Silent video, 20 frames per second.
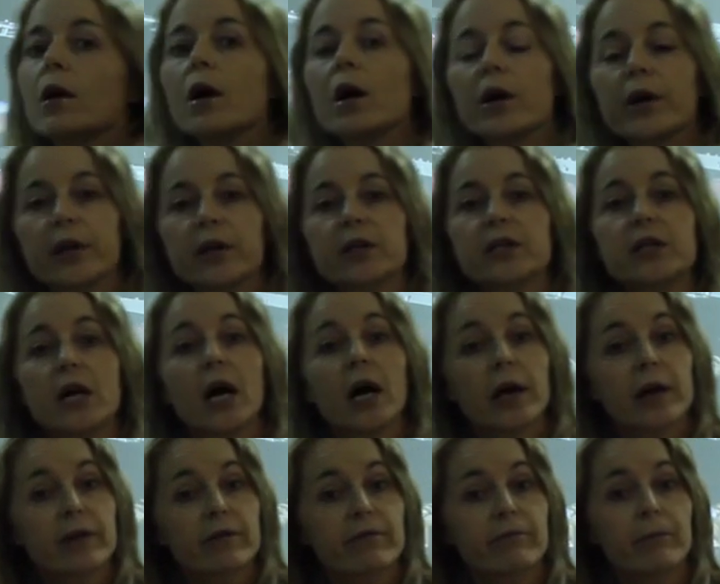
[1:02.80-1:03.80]
on a
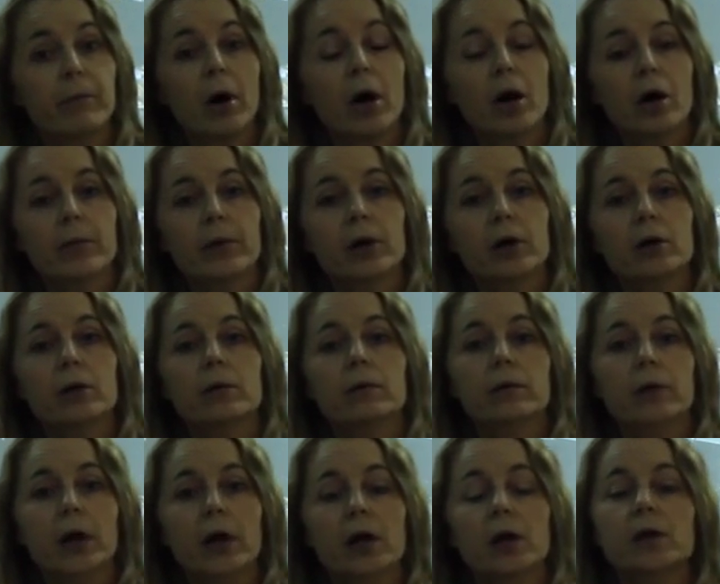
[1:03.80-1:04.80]
dive bomber,
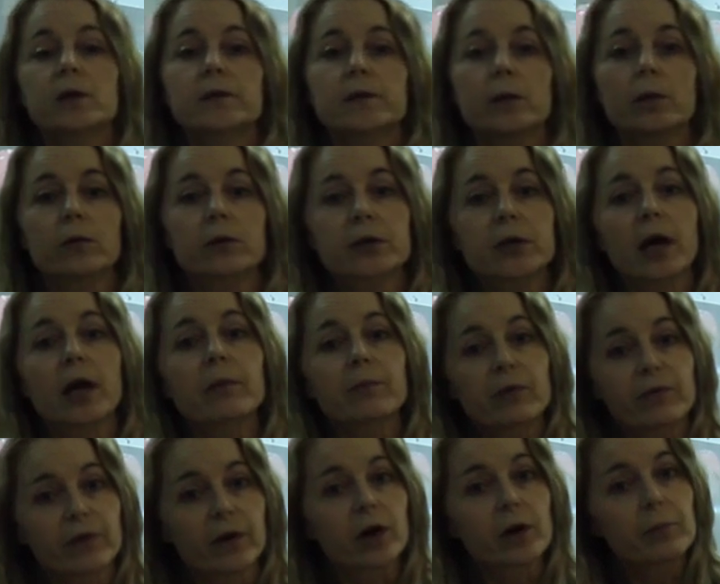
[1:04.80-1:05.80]
okay, so a type
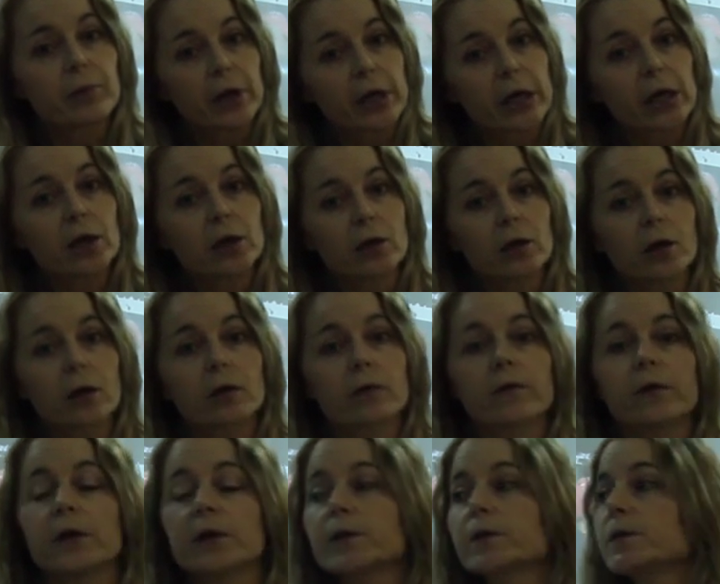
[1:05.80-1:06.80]
of airplane,
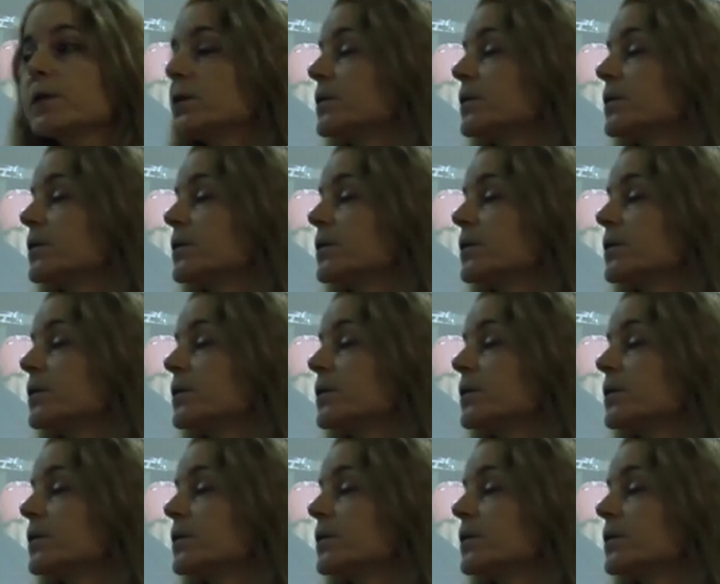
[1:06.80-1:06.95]
that's